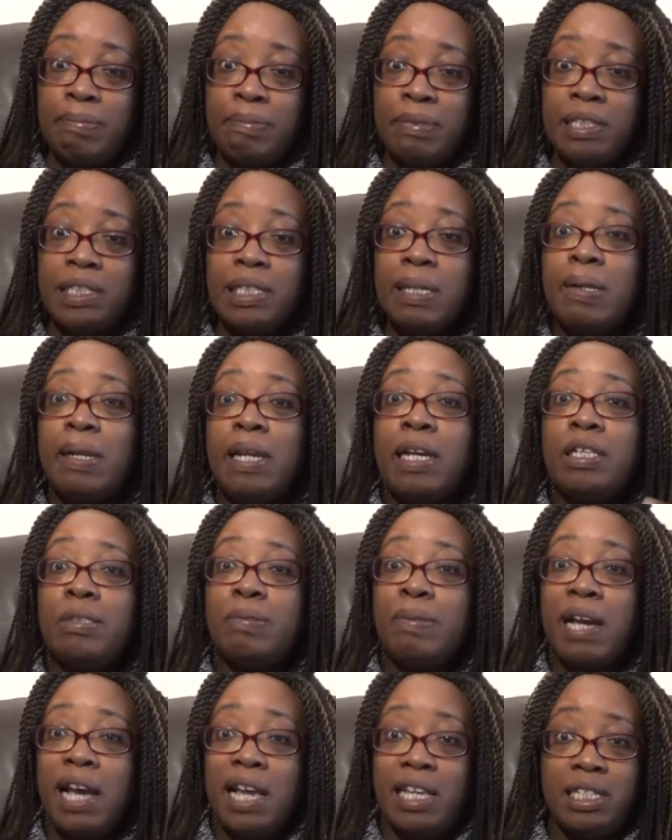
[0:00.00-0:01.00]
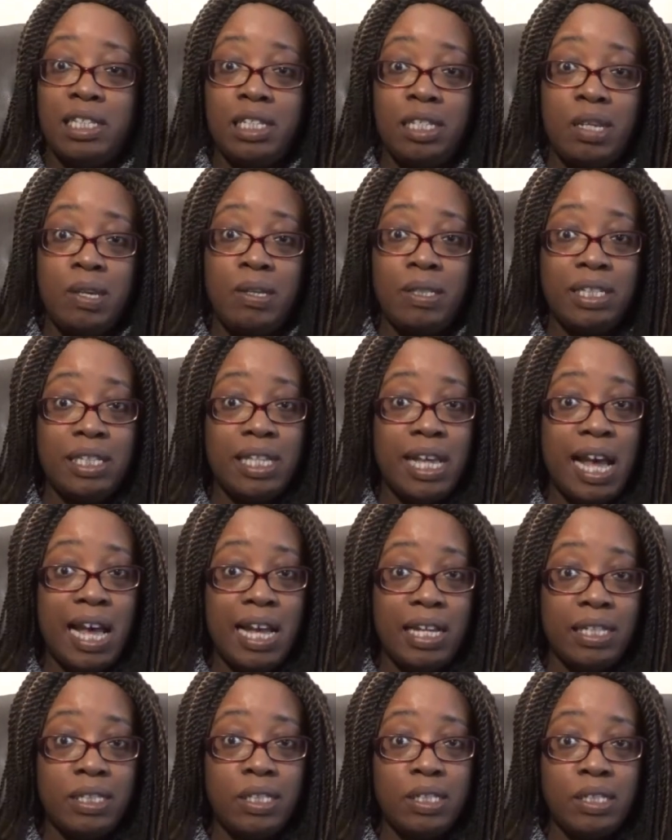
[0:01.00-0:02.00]
Simply because we're going to use
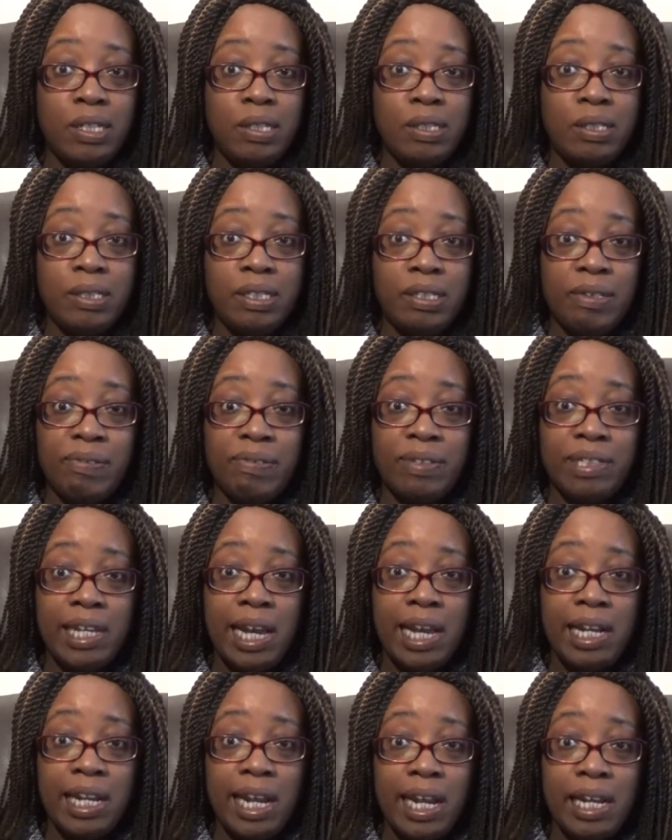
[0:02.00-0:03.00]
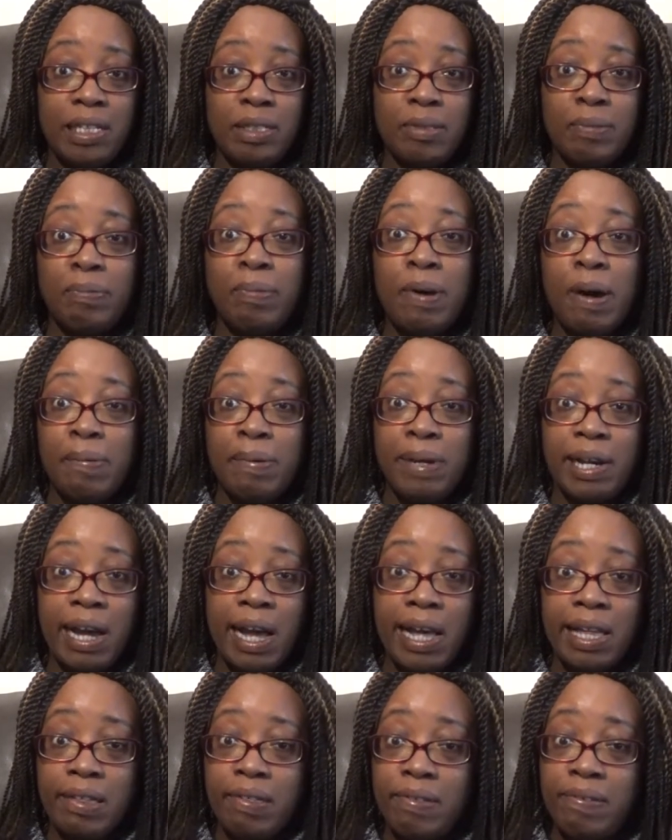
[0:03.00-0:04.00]
that to do some different techniques while we're
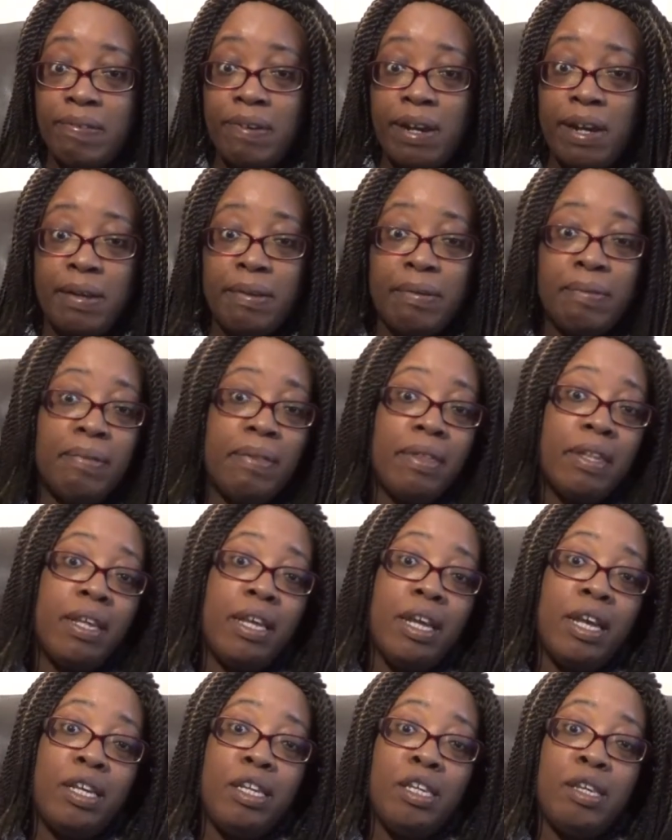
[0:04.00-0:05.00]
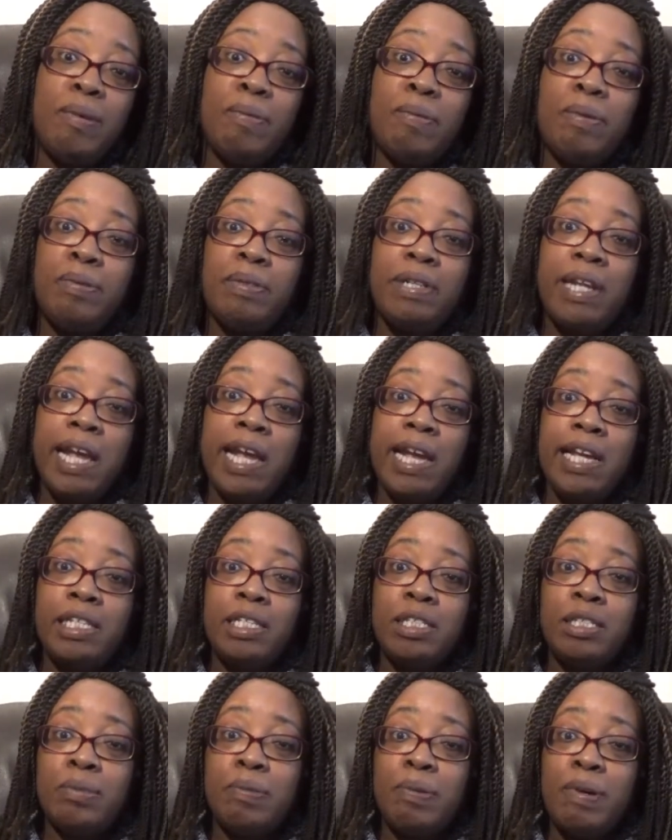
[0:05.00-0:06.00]
going through. You will need
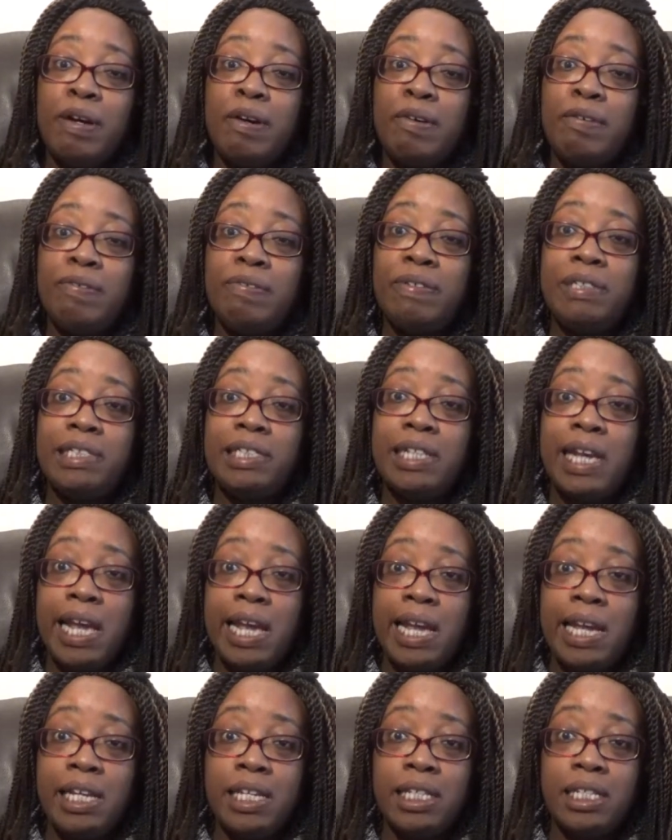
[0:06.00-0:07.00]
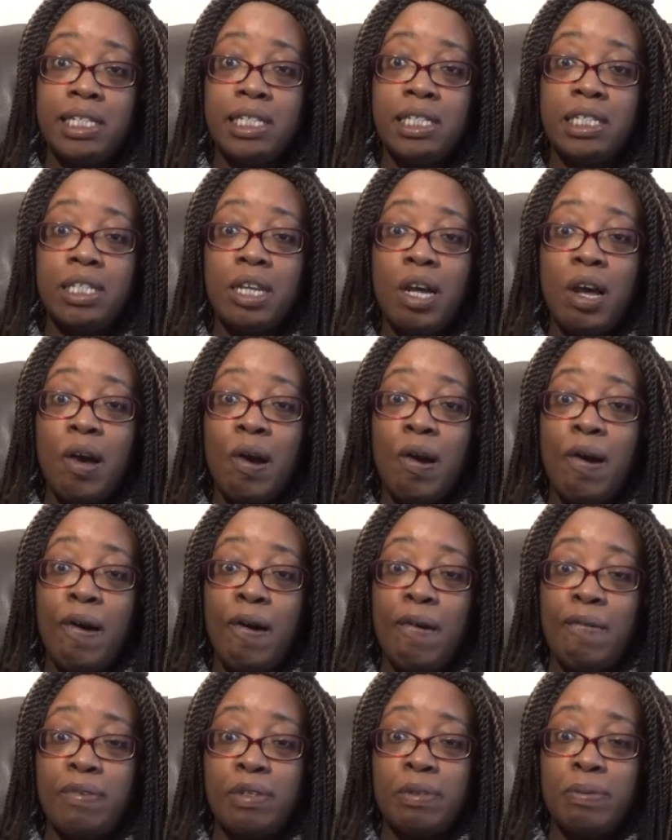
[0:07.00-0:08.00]
12 sheets
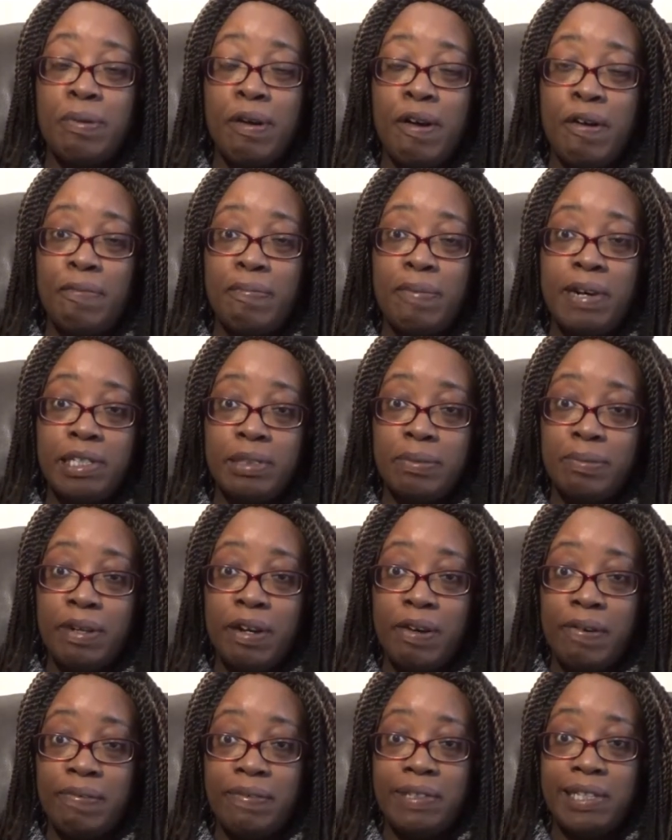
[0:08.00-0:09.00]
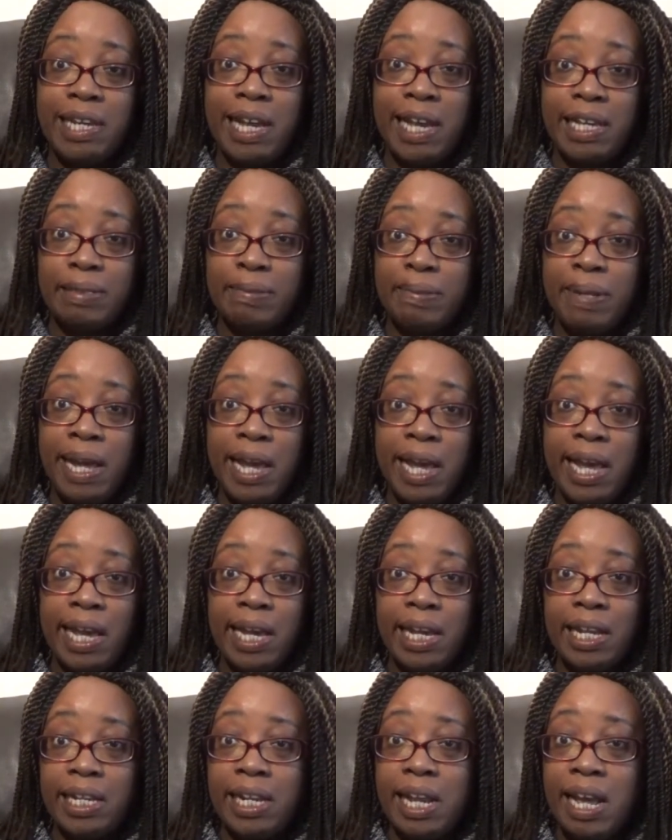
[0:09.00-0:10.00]
of 12 by 12
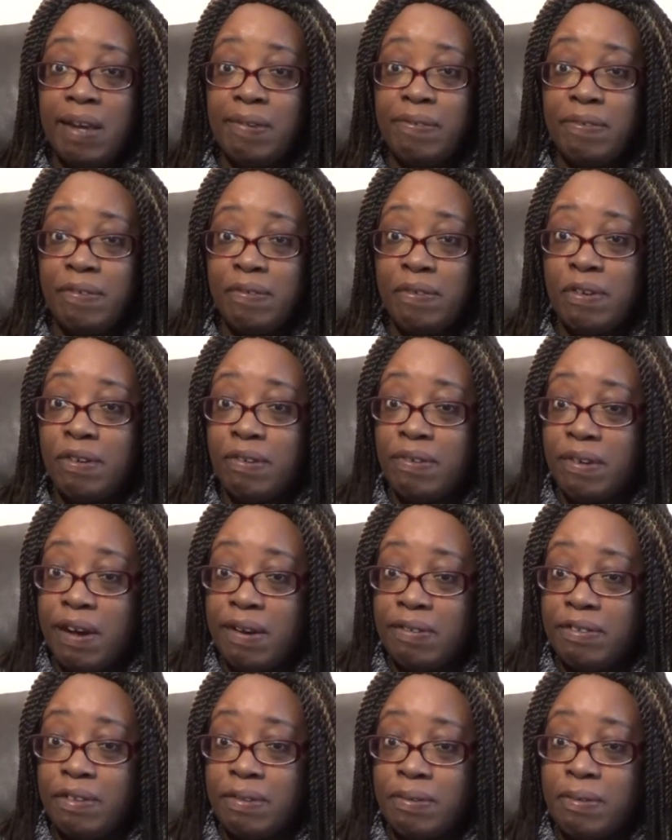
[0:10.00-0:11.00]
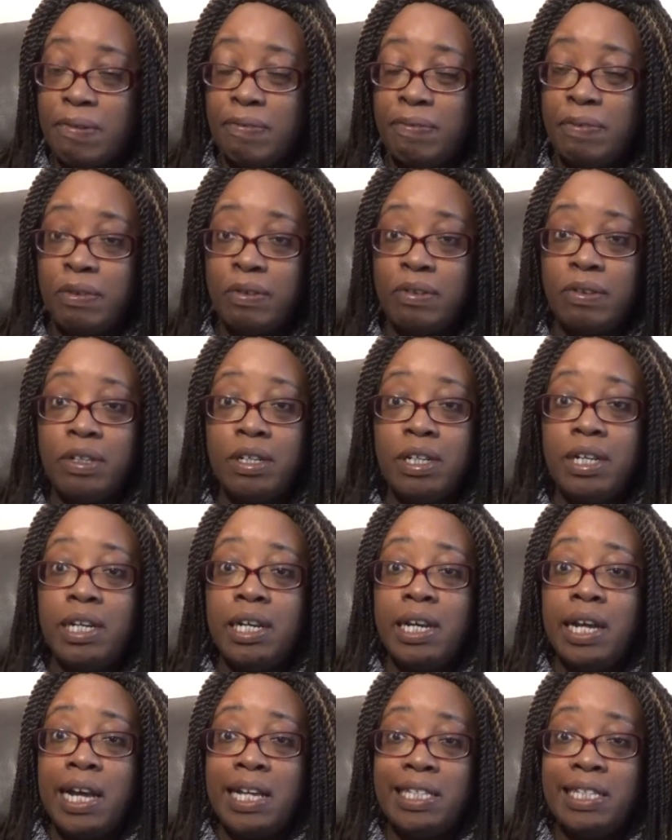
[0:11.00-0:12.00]
DST. Now, if you've not crafted before,
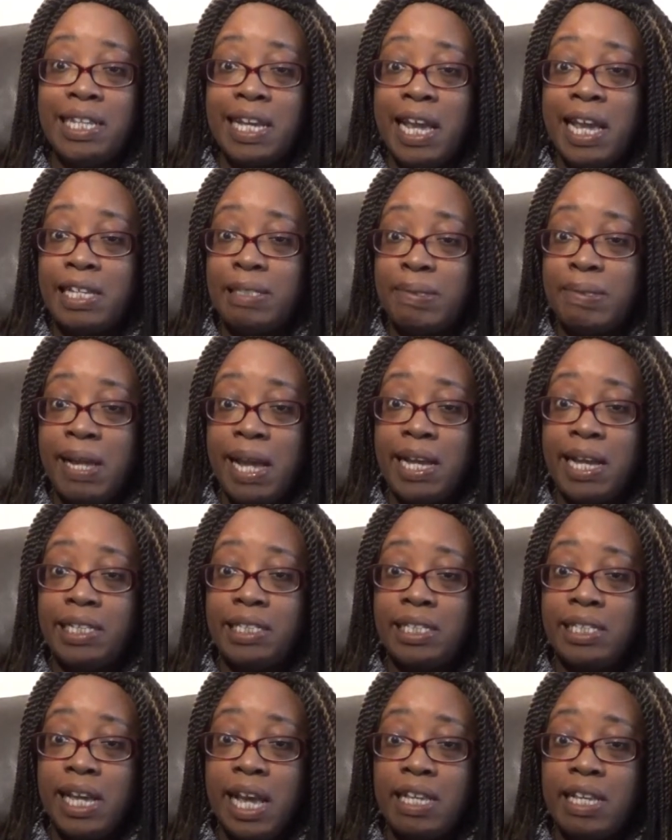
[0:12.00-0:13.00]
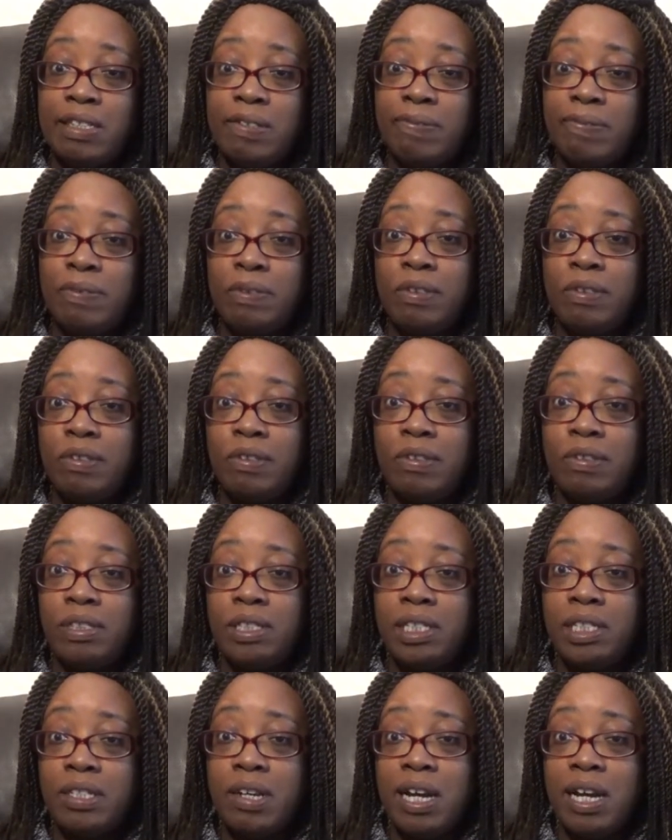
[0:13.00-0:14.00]
DST stands for
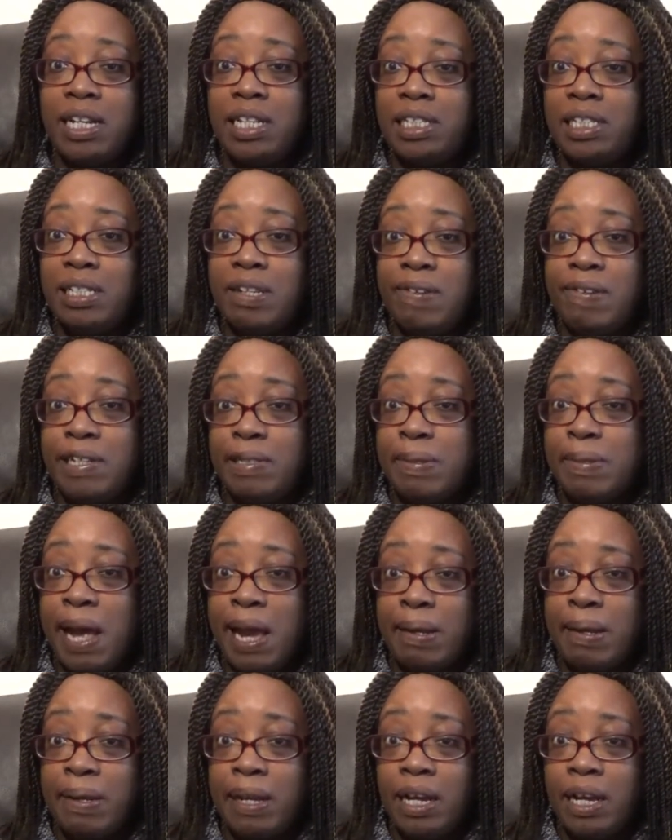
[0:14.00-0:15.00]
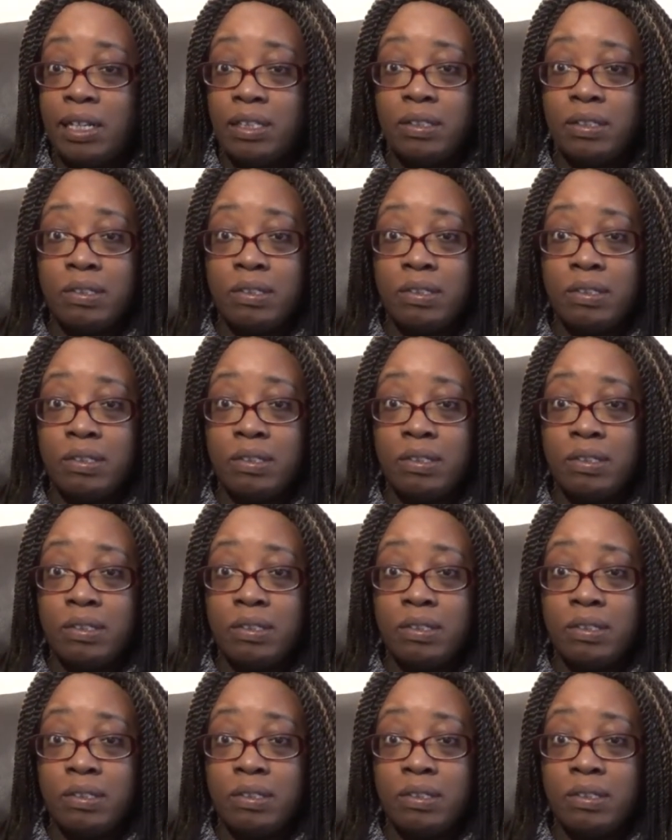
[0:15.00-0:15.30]
Designer Series Paper.